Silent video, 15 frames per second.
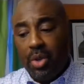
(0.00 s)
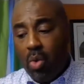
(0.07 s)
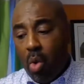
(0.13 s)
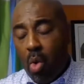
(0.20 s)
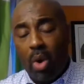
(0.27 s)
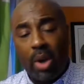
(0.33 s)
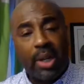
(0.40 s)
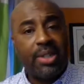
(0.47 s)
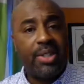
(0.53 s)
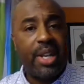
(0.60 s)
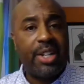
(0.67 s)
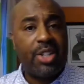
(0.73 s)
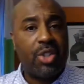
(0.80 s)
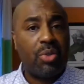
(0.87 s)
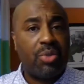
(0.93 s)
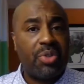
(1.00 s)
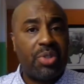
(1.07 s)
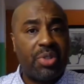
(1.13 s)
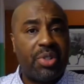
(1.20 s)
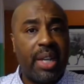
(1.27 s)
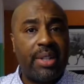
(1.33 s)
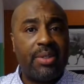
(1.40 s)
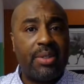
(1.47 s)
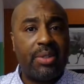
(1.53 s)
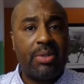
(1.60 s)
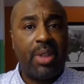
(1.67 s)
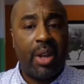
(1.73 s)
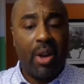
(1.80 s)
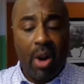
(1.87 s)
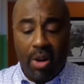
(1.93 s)
to organizational
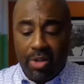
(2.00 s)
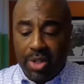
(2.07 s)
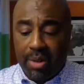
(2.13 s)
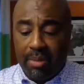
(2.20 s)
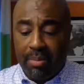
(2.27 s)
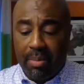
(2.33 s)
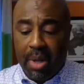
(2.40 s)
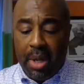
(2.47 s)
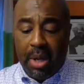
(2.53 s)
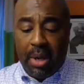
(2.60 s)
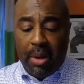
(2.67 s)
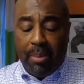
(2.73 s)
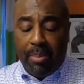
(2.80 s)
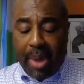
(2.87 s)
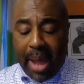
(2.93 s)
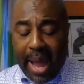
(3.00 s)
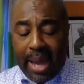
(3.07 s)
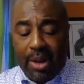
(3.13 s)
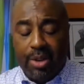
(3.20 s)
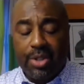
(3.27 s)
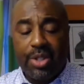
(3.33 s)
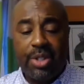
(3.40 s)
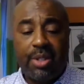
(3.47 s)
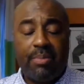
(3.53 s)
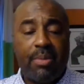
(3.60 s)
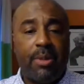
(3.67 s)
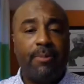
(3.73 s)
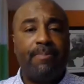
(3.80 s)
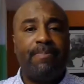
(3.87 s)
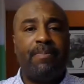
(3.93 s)
success. There are some patterns and
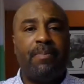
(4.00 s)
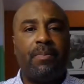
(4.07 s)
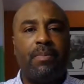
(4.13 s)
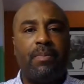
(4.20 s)
some